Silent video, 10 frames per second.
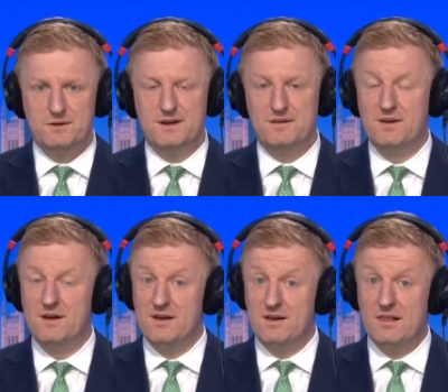Union
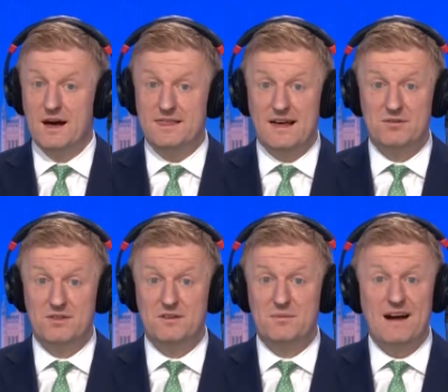like that
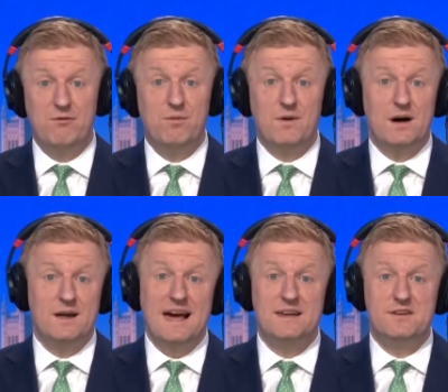that we have
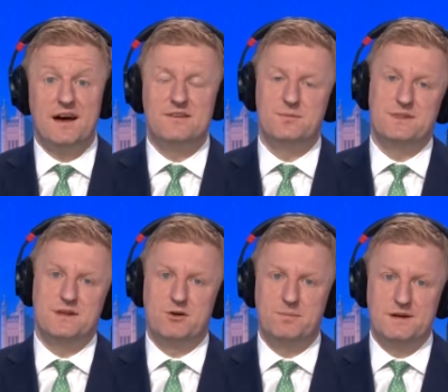uh, Canada has with the
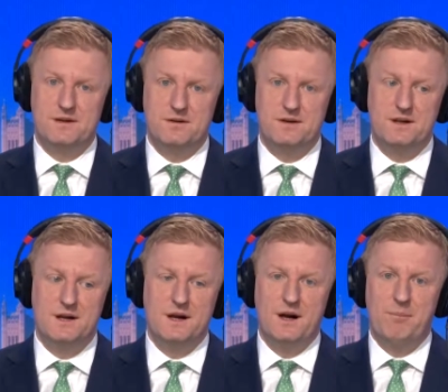European Union.
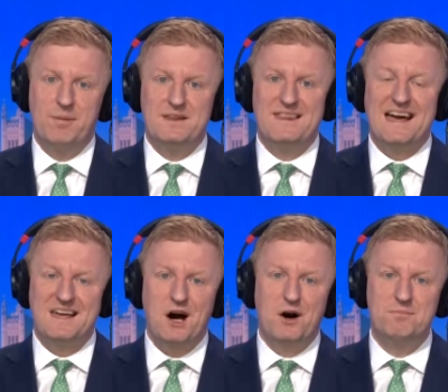But
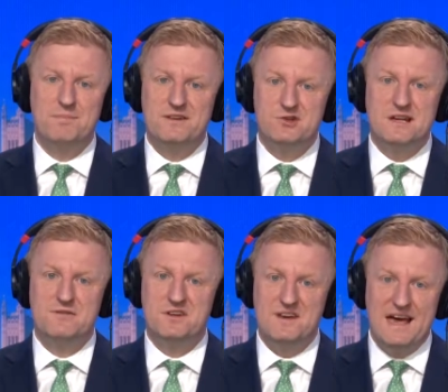that can't be
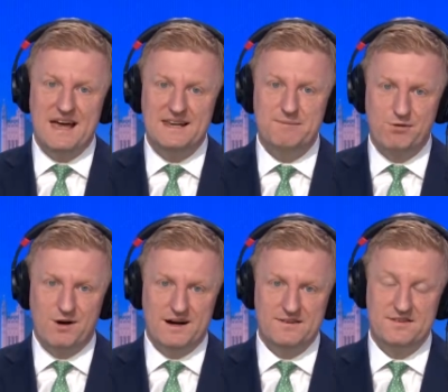achieved at any
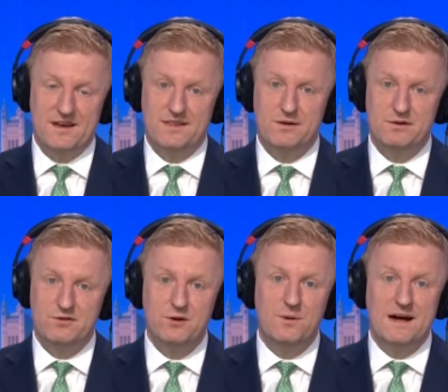price. And there are
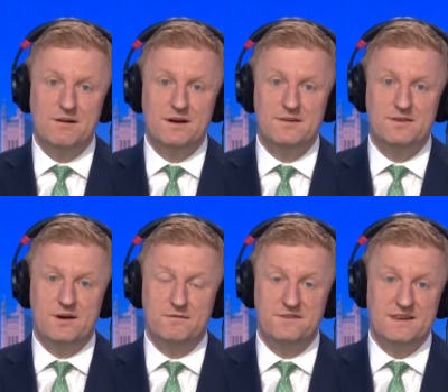two areas
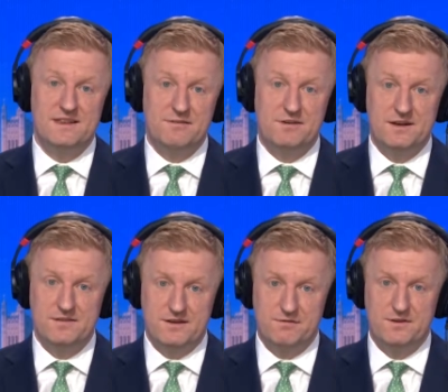of
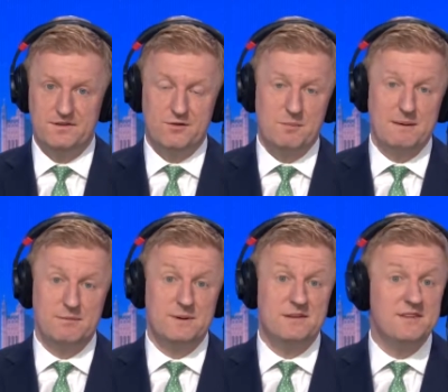significant difference that remain
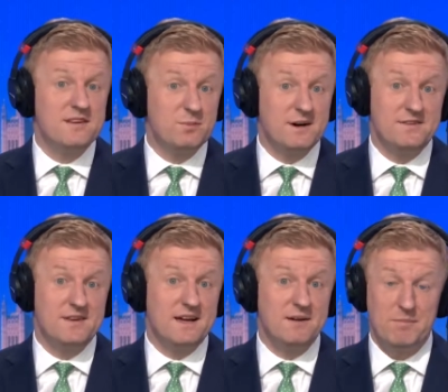between us. It is worth
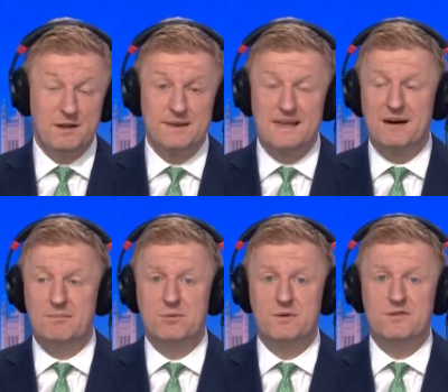saying, by the way, the
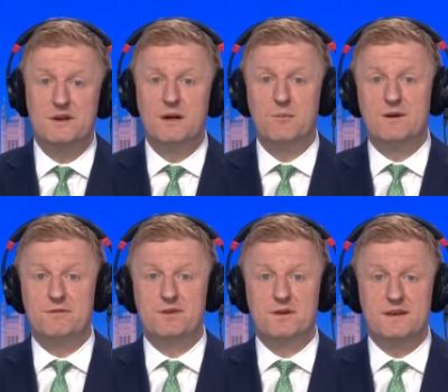Cabinet was
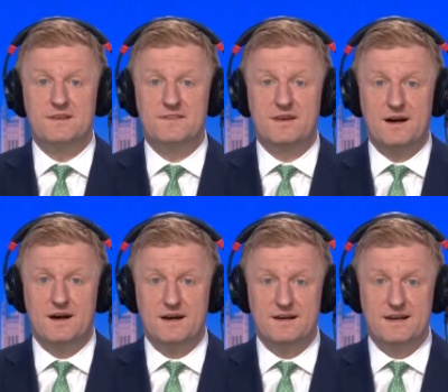briefed on this
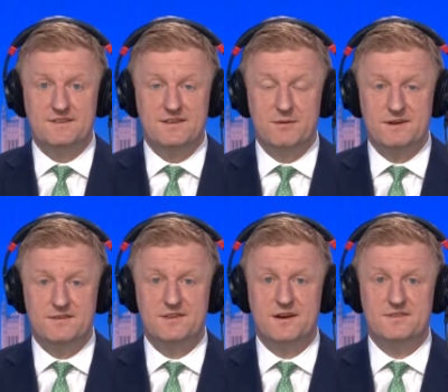uh, yesterday and we
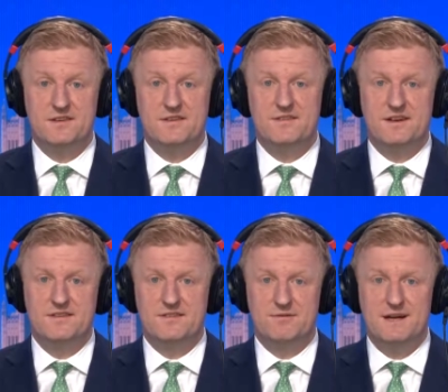discussed it
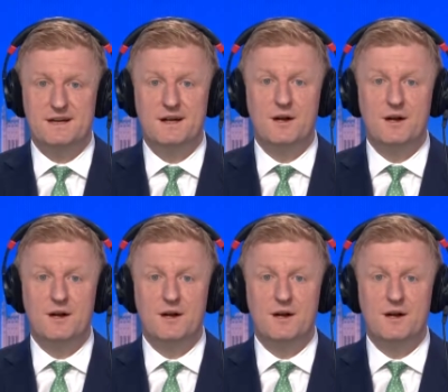extensively.